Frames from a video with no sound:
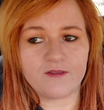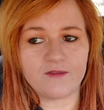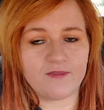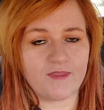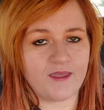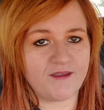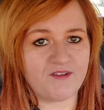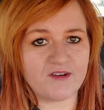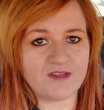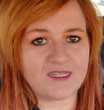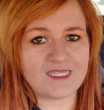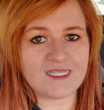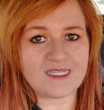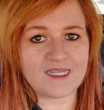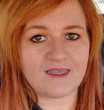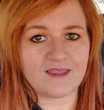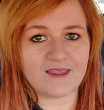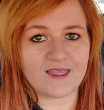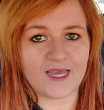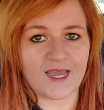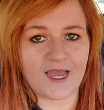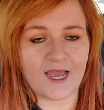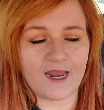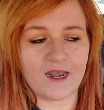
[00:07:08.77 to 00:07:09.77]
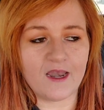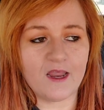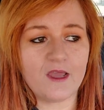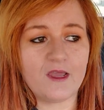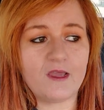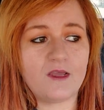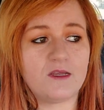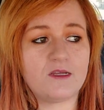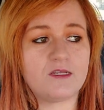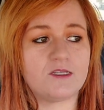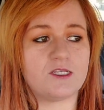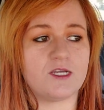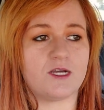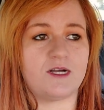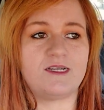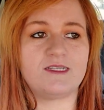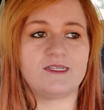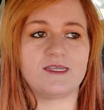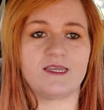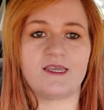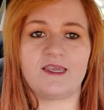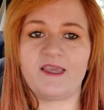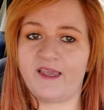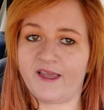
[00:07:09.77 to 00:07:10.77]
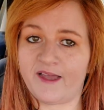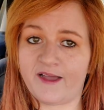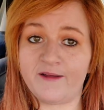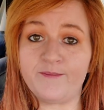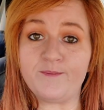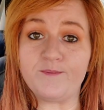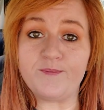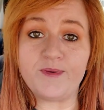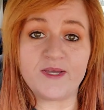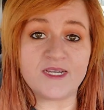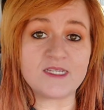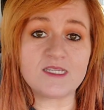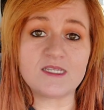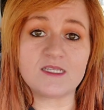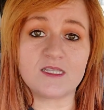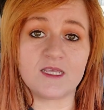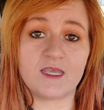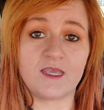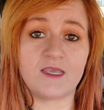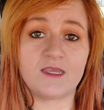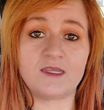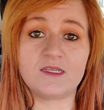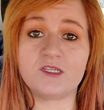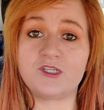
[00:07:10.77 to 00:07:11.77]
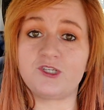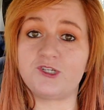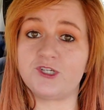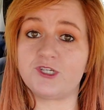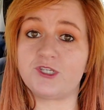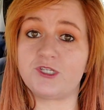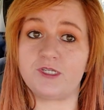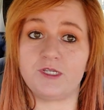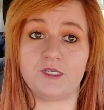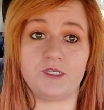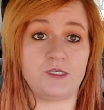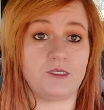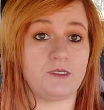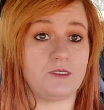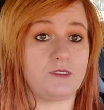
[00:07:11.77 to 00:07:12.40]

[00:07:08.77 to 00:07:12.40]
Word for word: They've done said that. So I was like, yeah, best thing is just to